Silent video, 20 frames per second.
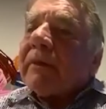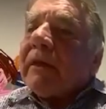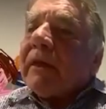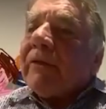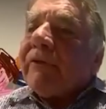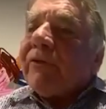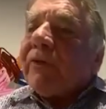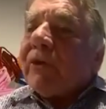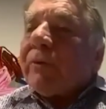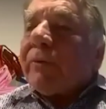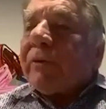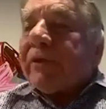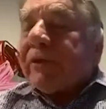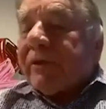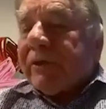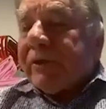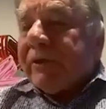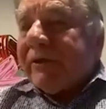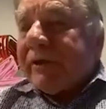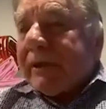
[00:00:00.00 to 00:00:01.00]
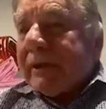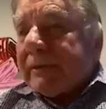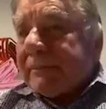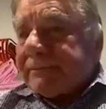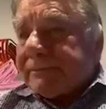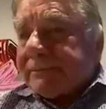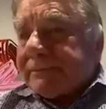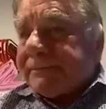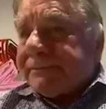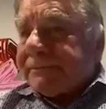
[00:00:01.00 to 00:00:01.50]
if you were 30,
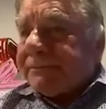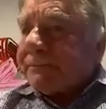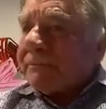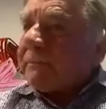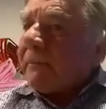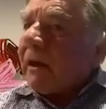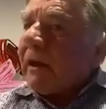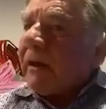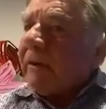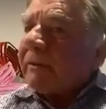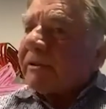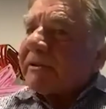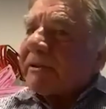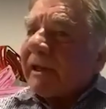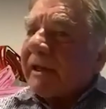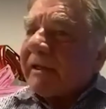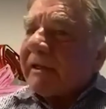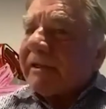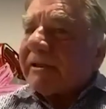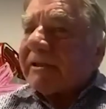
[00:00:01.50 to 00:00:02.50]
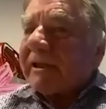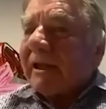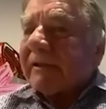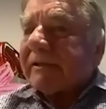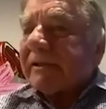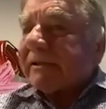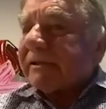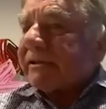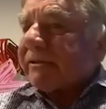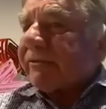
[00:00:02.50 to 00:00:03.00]
I would say the
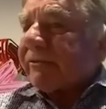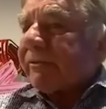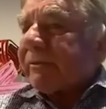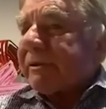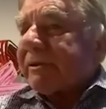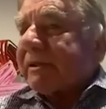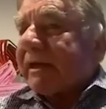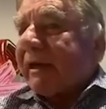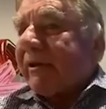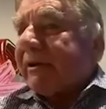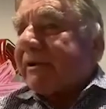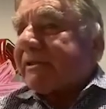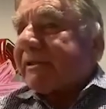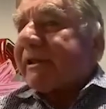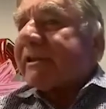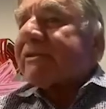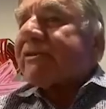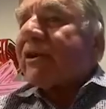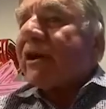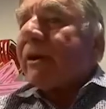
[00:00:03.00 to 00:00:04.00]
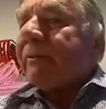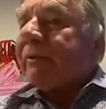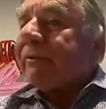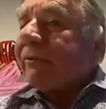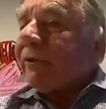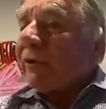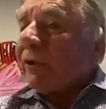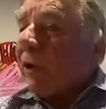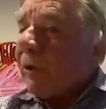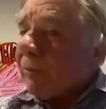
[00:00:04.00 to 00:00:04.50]
chances of a miscarriage next time if
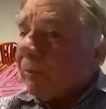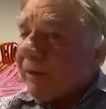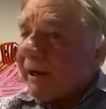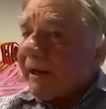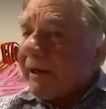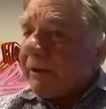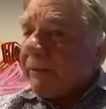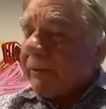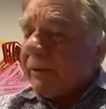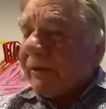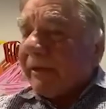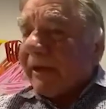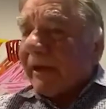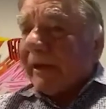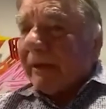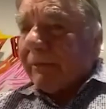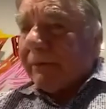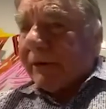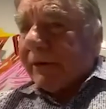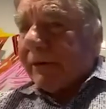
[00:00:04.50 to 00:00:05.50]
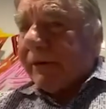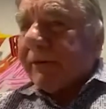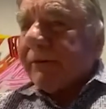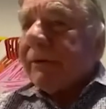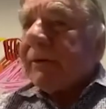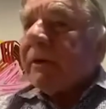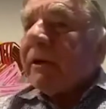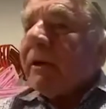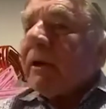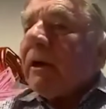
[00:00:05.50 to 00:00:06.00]
you got pregnant with that embryo
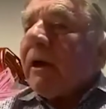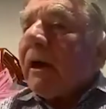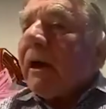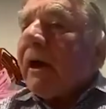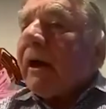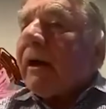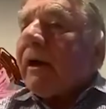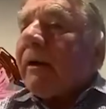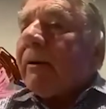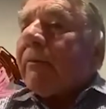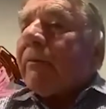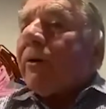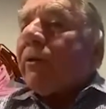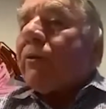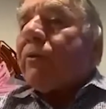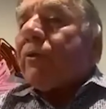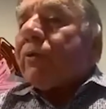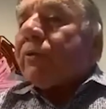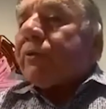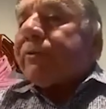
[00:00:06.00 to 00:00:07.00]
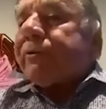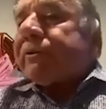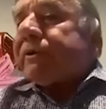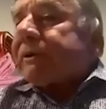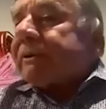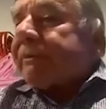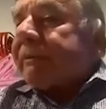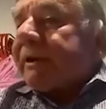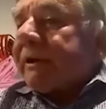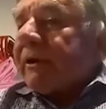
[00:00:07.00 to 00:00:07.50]
would
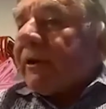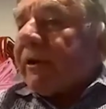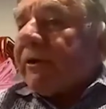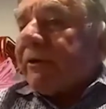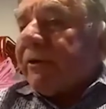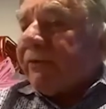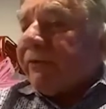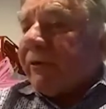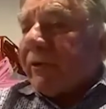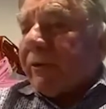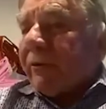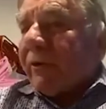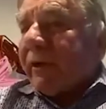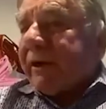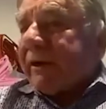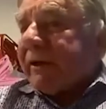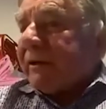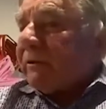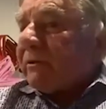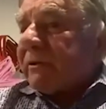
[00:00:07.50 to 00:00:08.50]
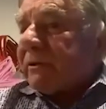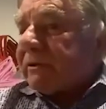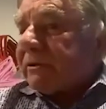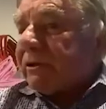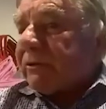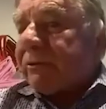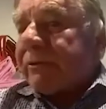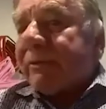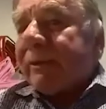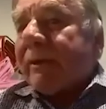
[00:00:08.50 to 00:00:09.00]
be no different.
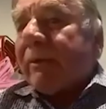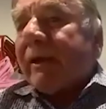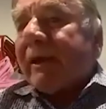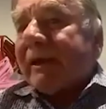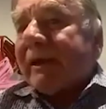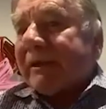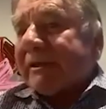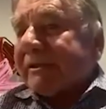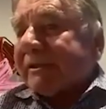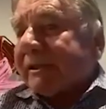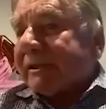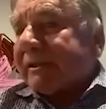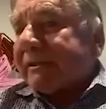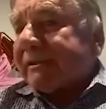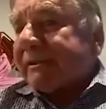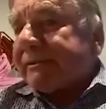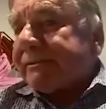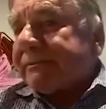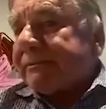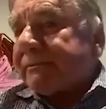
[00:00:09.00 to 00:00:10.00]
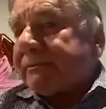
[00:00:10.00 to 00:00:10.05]
Still would be 1 in 6.